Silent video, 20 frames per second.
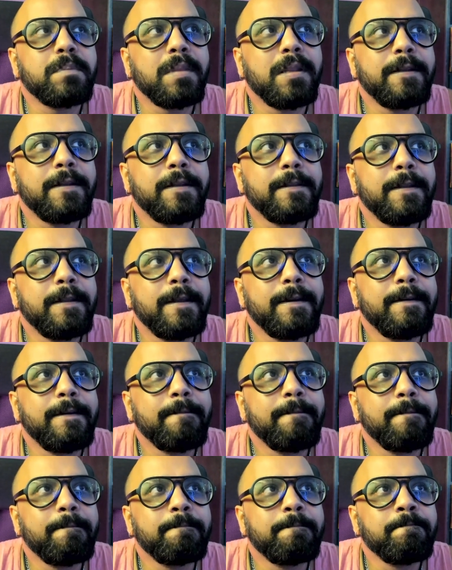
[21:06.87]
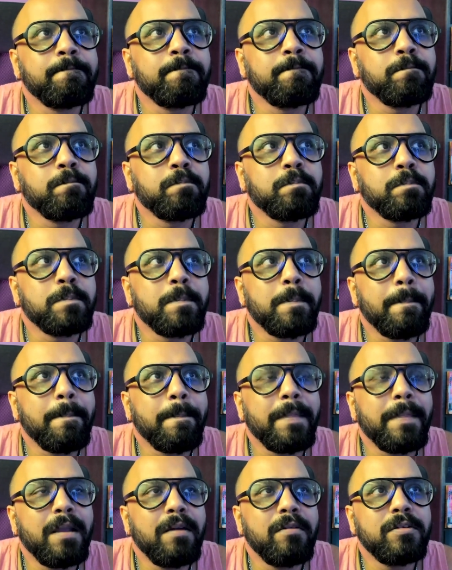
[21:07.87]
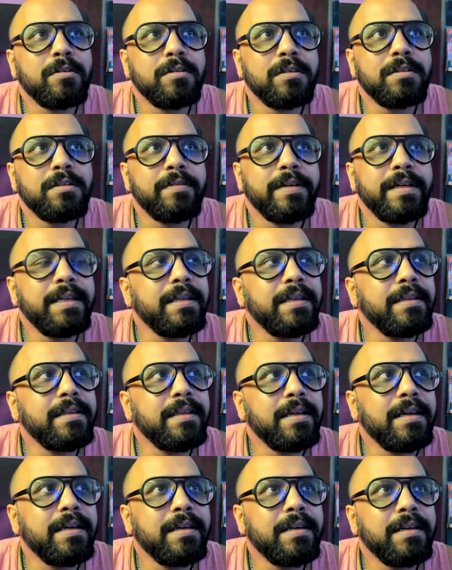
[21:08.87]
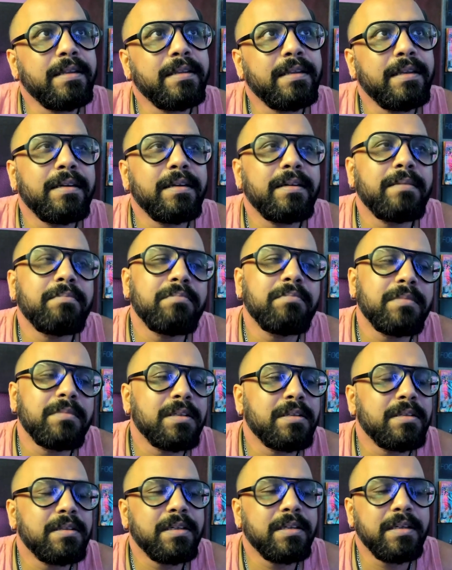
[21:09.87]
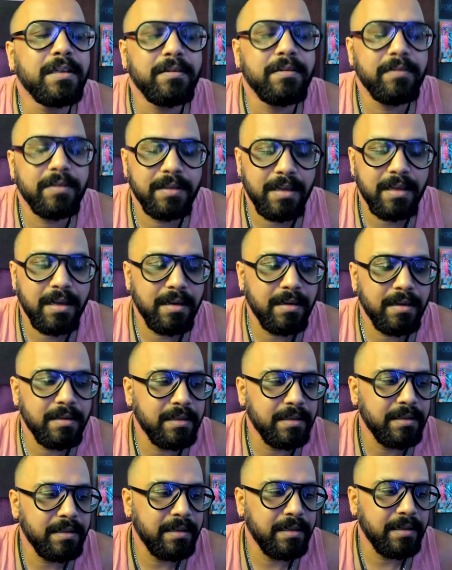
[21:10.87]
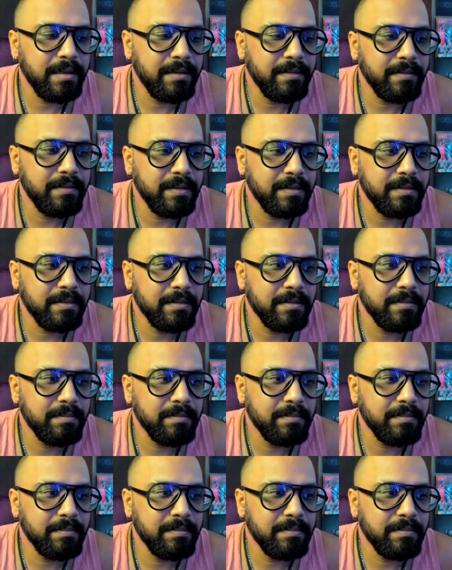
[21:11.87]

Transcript: and then I was just waiting there, and then just sitting with Naz, and then